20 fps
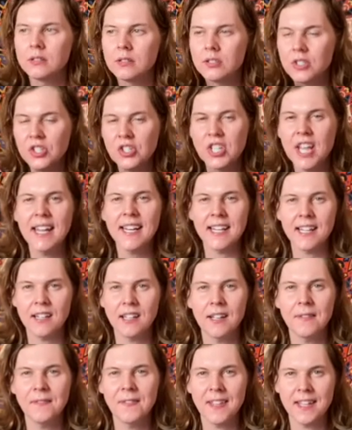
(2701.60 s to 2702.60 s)

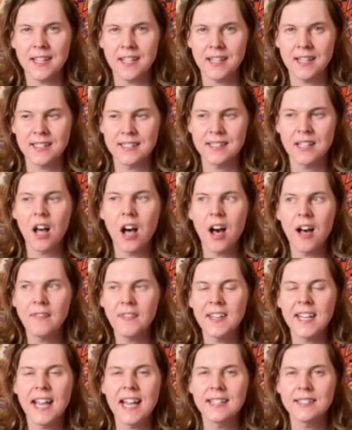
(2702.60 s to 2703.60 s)
shedding of things
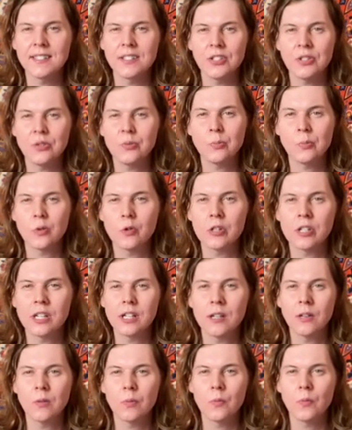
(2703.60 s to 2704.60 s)
often has to do
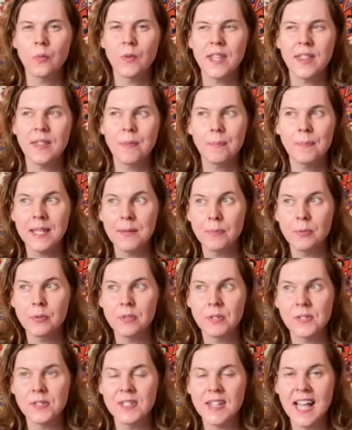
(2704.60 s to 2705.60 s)
more with
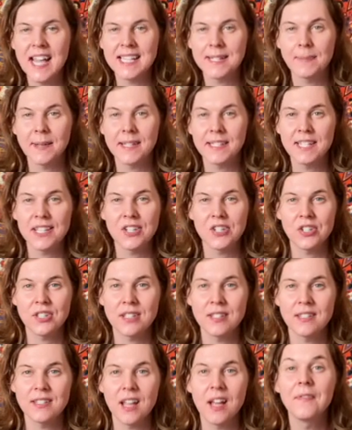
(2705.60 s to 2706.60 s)
people's
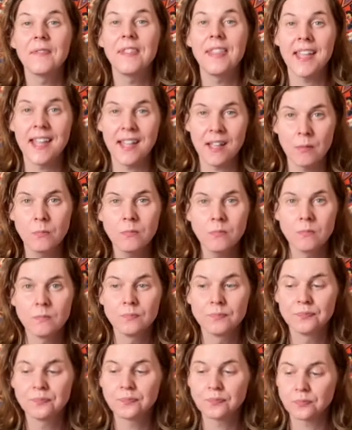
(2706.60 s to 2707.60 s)
expectations of them.
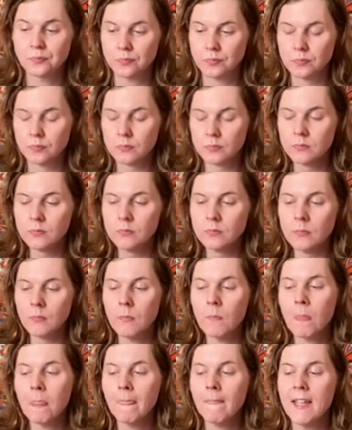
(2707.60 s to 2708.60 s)

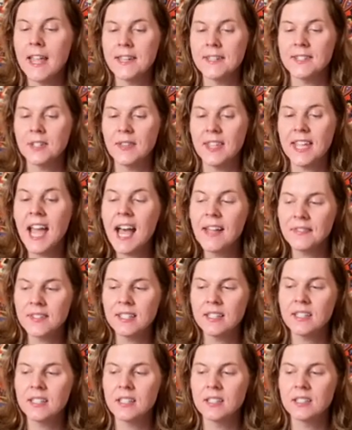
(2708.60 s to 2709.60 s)
And so they have
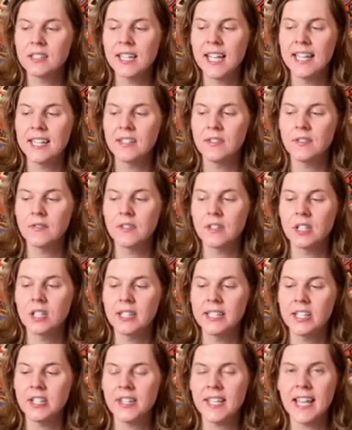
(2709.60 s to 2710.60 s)
to kind of
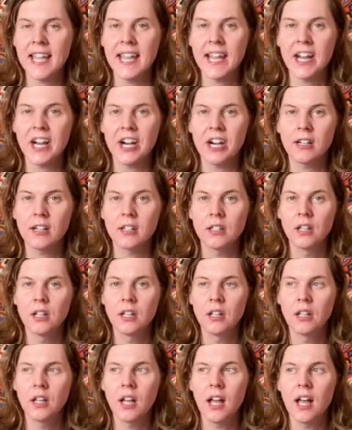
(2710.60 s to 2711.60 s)
clear the air
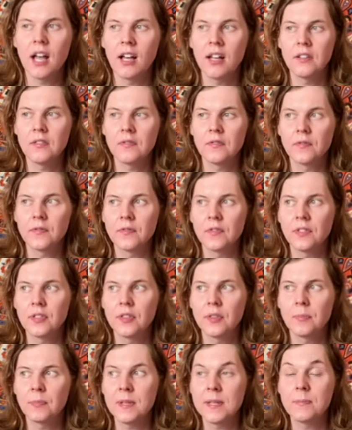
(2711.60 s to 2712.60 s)
of
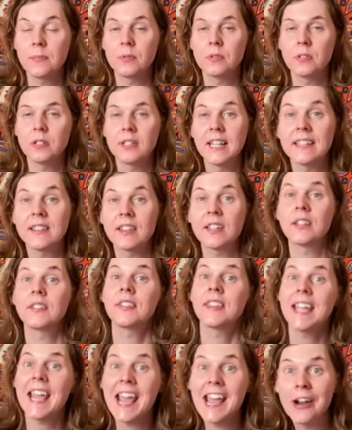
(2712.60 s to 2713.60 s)
the people, like
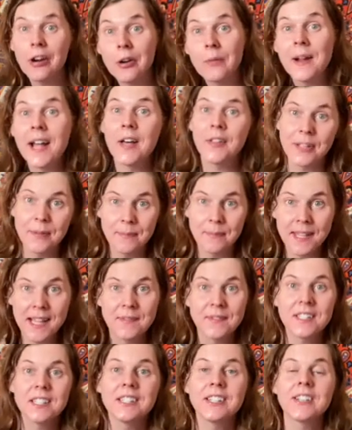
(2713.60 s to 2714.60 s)
the air around them. They
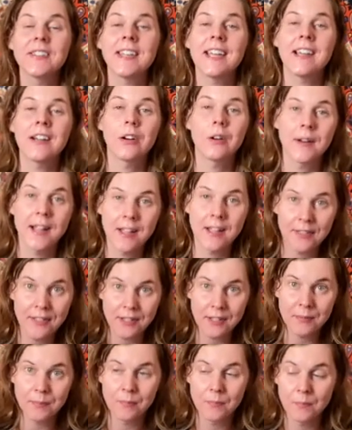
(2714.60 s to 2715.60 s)
have to clear the air around
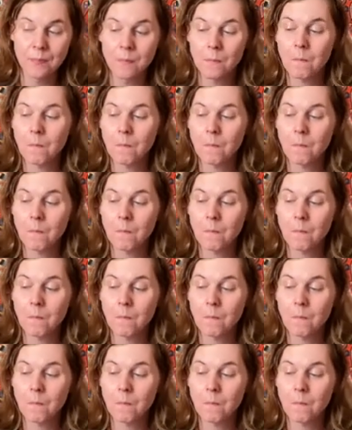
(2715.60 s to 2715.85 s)
them